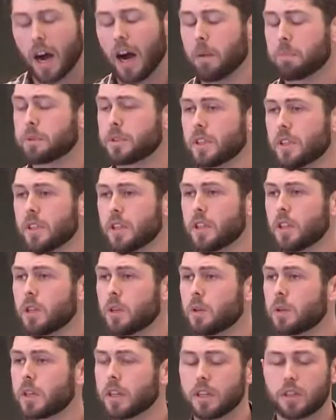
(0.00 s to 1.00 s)
option that
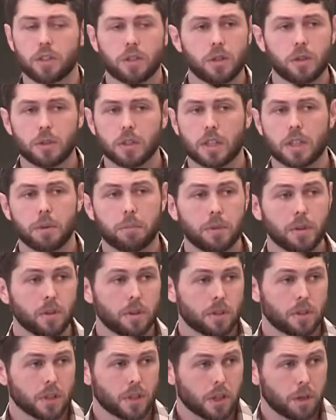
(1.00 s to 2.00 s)
you can do
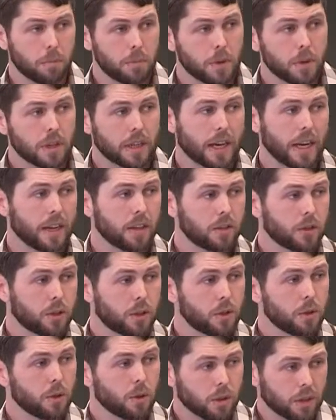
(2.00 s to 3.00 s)
to communicate
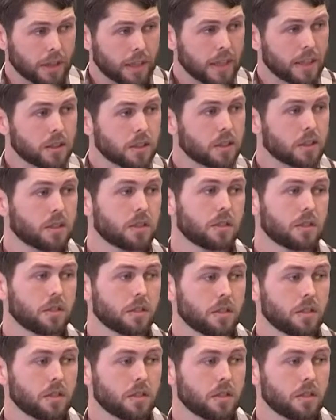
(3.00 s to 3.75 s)
to your kids.